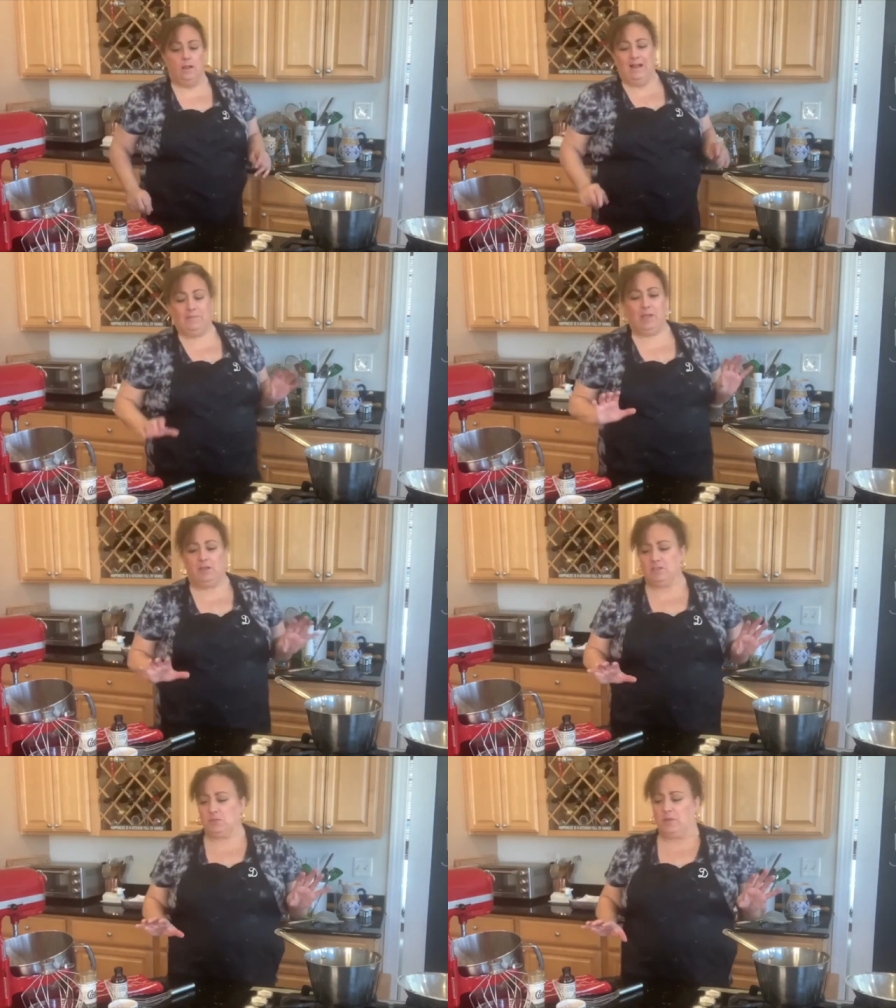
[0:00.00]
I'm
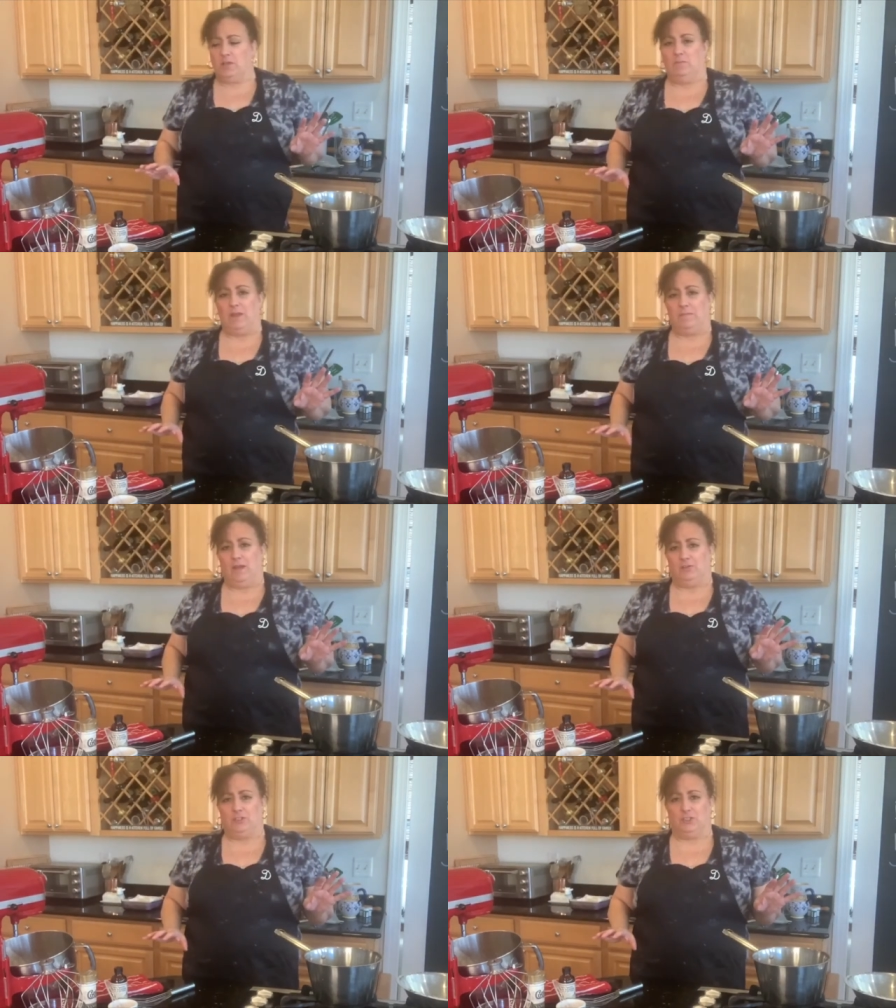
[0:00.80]
not gonna sprinkle my
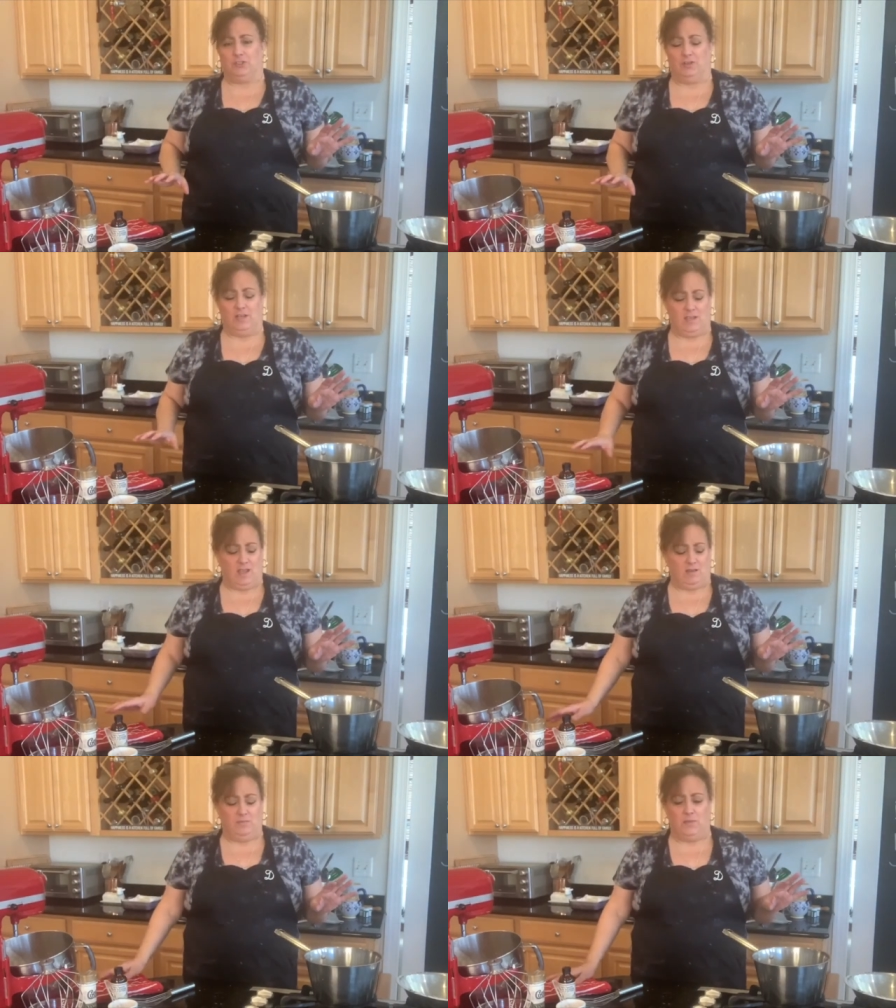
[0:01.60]
powdered sugar on it
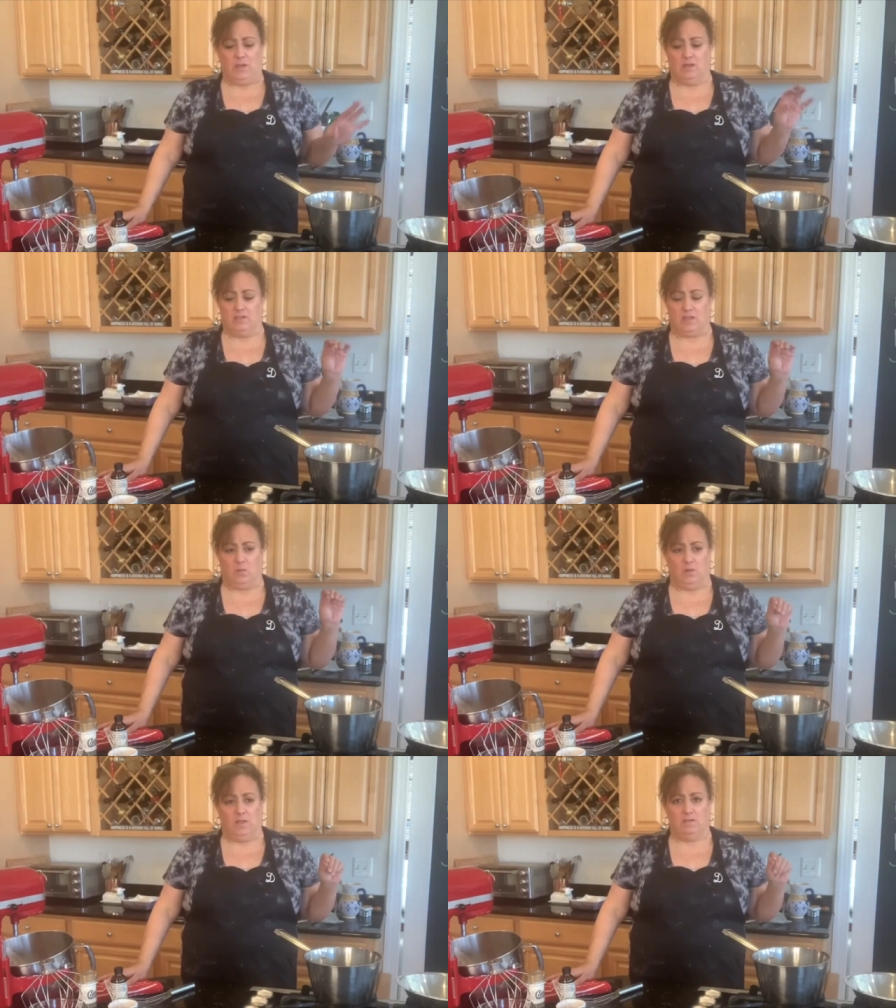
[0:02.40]
yet because I
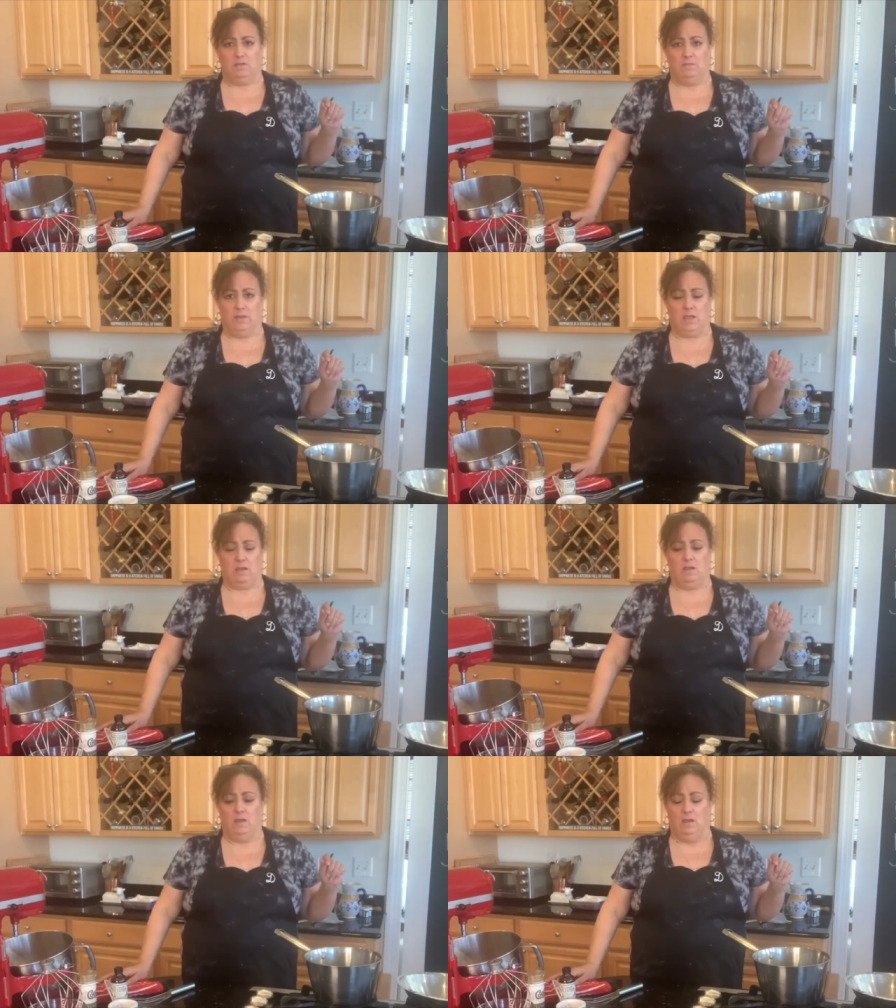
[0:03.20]
want it to
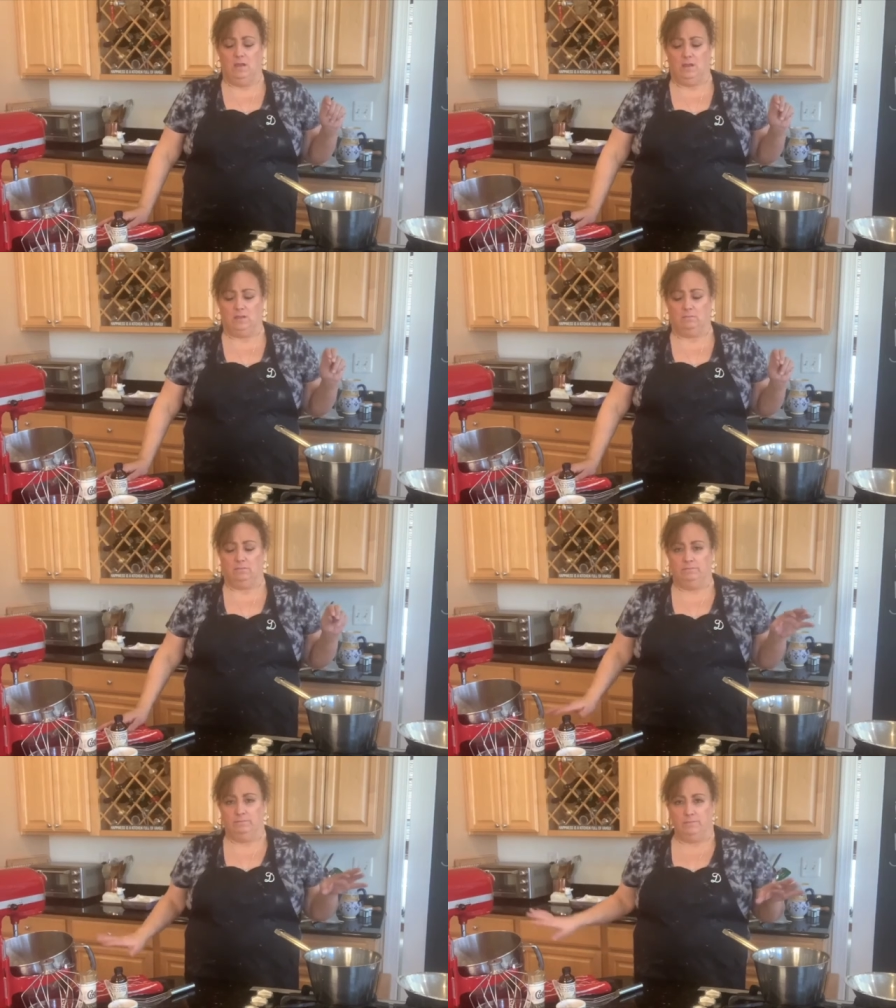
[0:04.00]
be
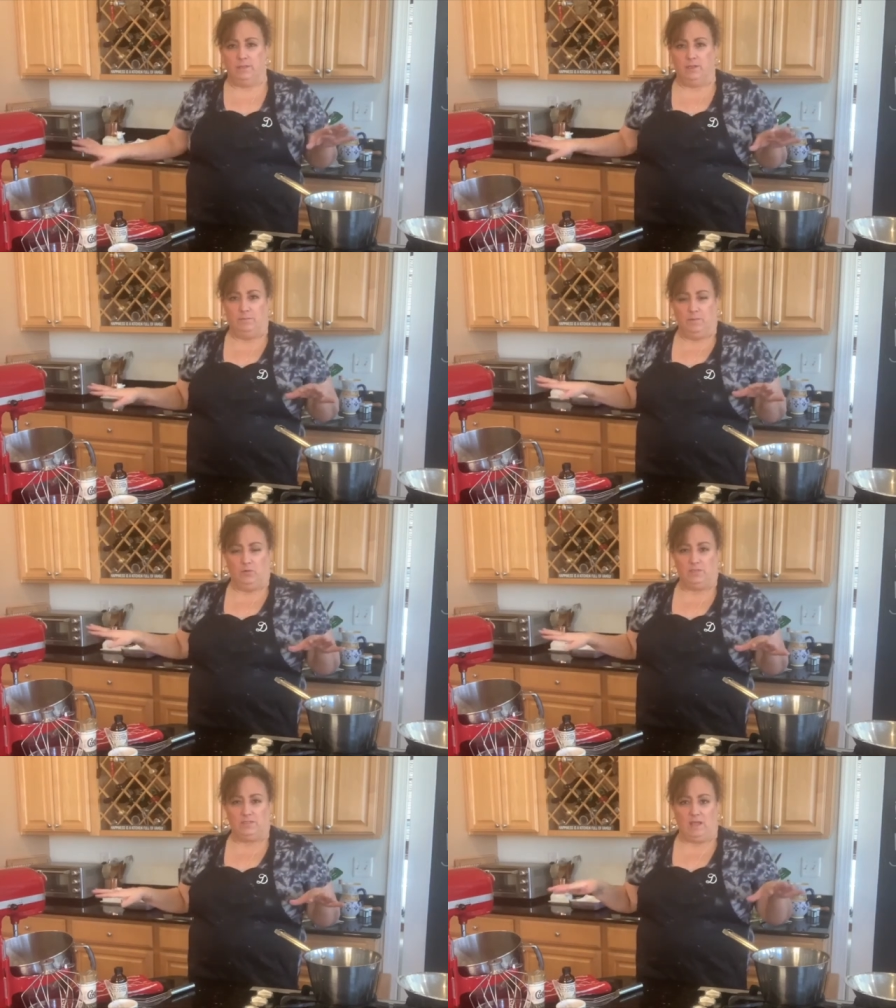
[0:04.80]
a little bit
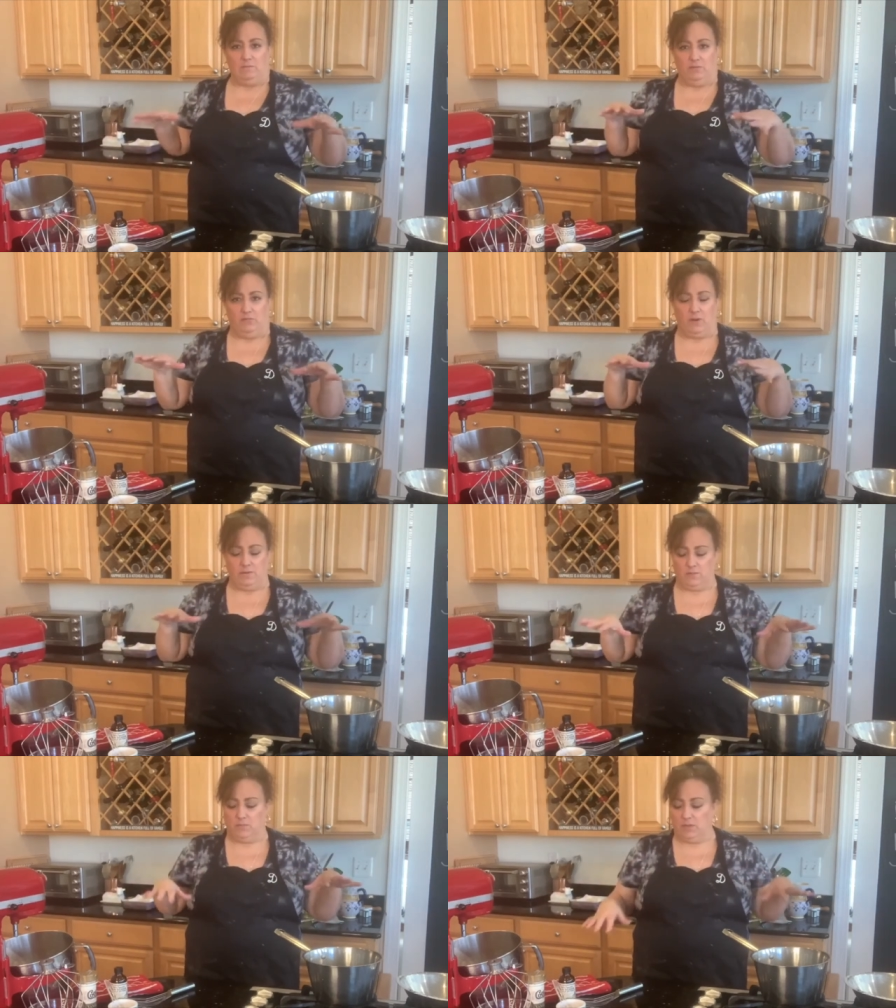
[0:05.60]
more set before
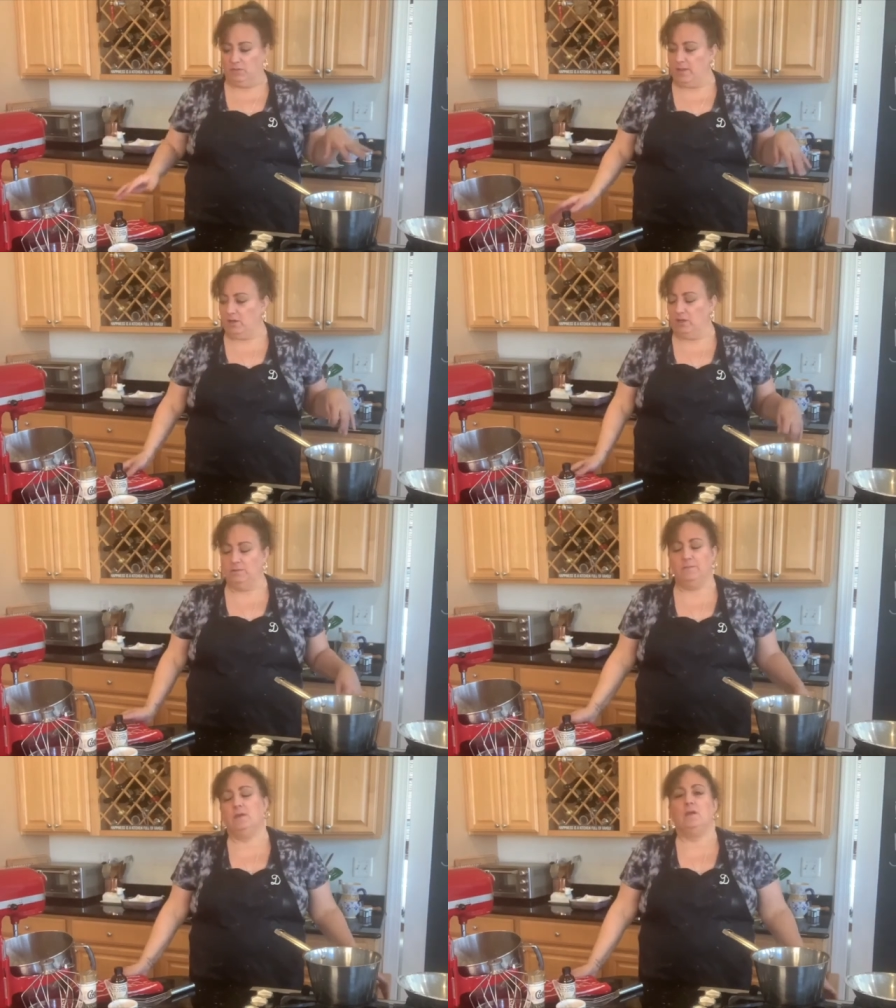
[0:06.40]
I sprinkle that
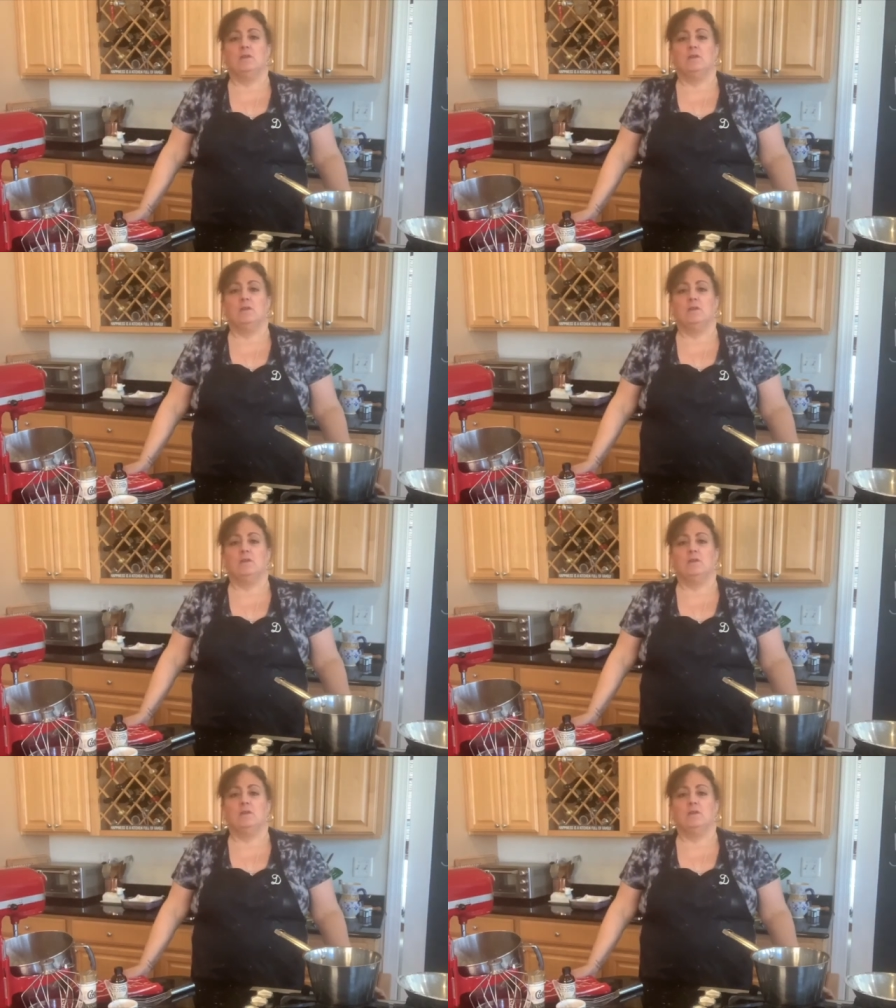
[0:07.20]
on.